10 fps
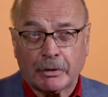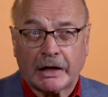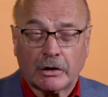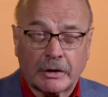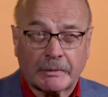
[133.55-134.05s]
They
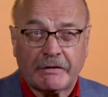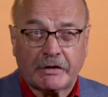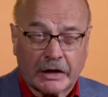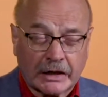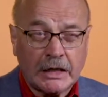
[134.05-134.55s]
learn, if
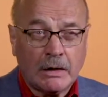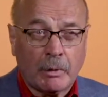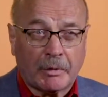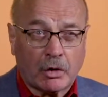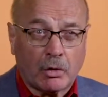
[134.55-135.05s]
you like,
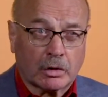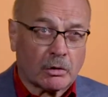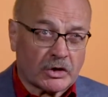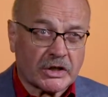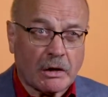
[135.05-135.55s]
what we call
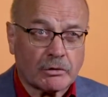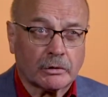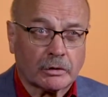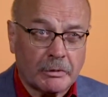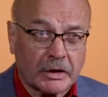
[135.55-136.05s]

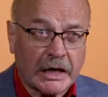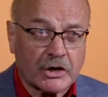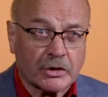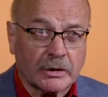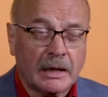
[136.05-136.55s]
cross-cultural
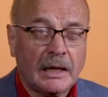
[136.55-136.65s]
communication.